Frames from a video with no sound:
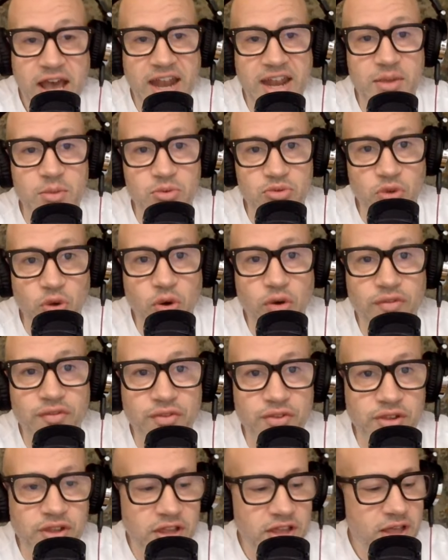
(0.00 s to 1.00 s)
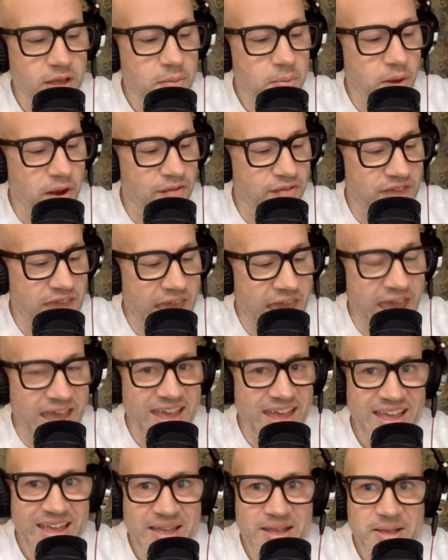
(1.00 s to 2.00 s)
And it was awful. At least you were in
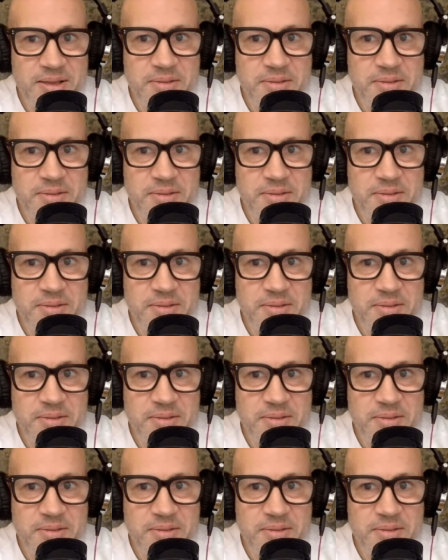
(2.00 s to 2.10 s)
it.